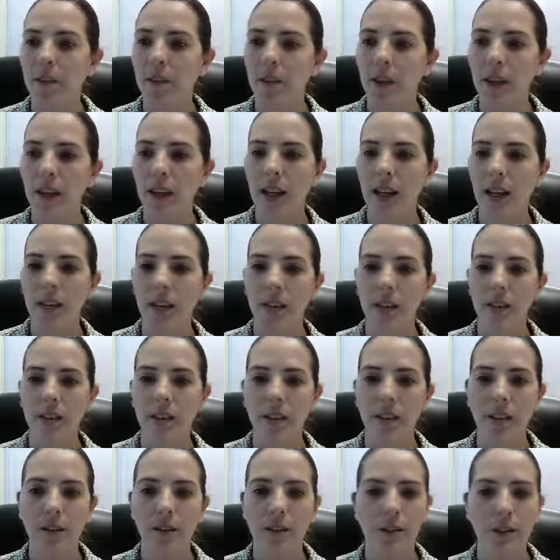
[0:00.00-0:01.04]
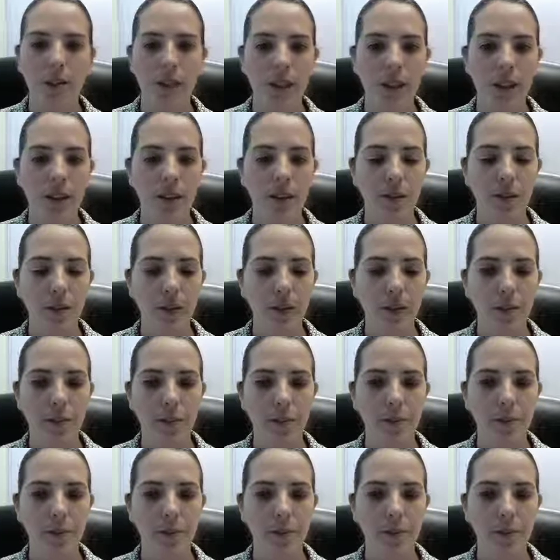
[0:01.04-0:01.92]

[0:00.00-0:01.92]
we get 853.